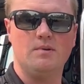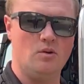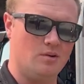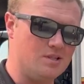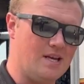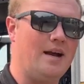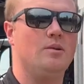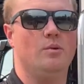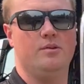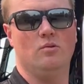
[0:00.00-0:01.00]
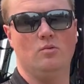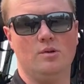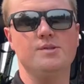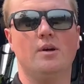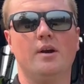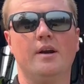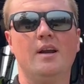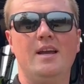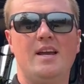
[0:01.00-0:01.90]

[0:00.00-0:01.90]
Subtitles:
they know exactly what their roles are,